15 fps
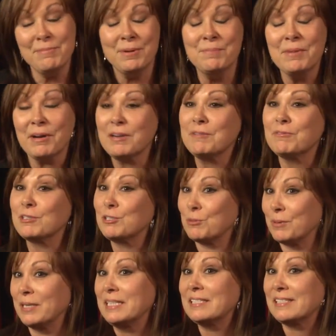been married for
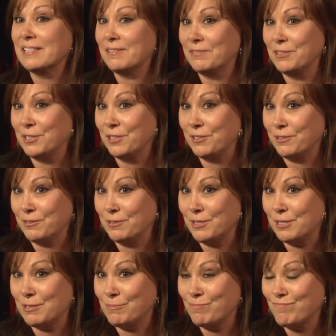27
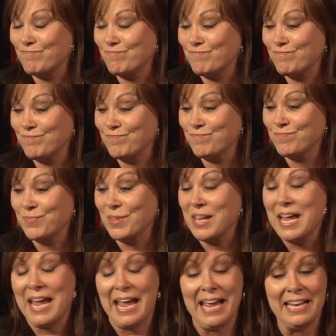years.
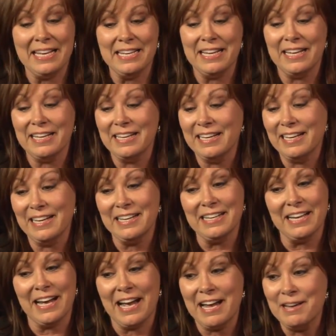And
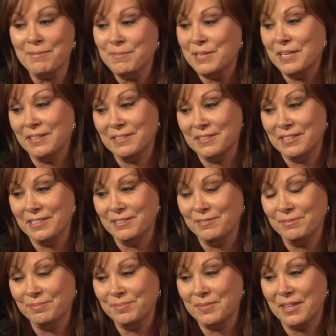I am telling you,
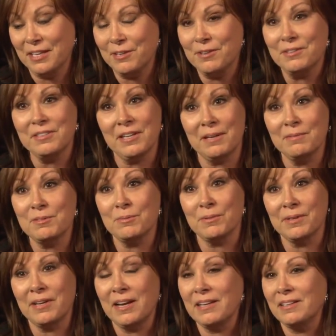there are times
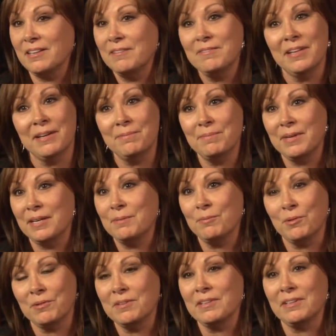when I love that man
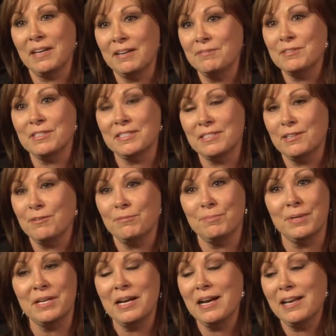more than life itself,
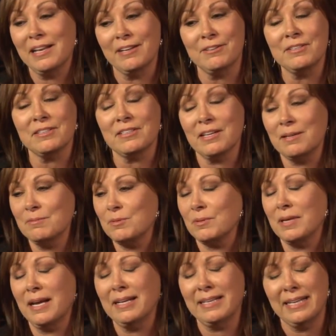but there are times
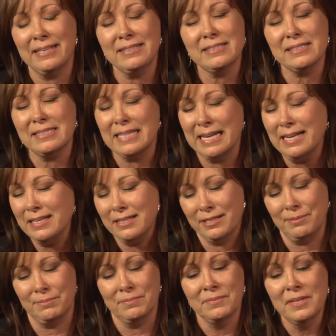when I can't stand
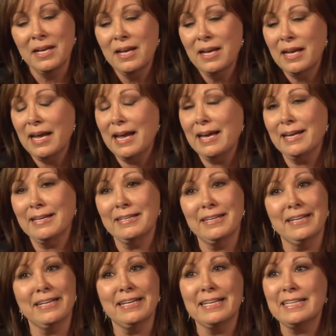him. And
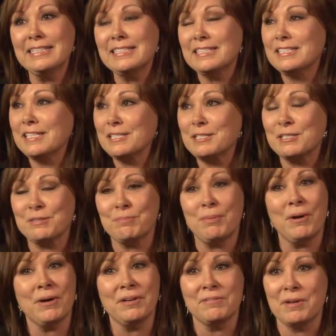it's just
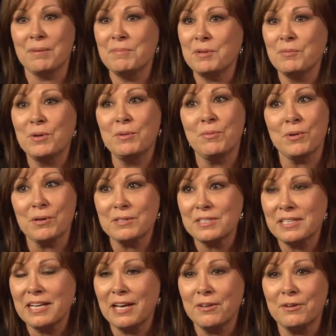part of it. I mean, we're
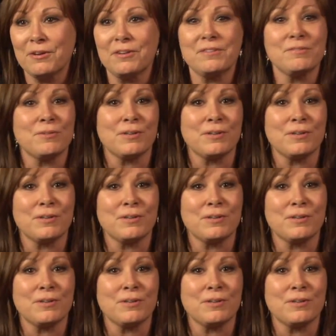together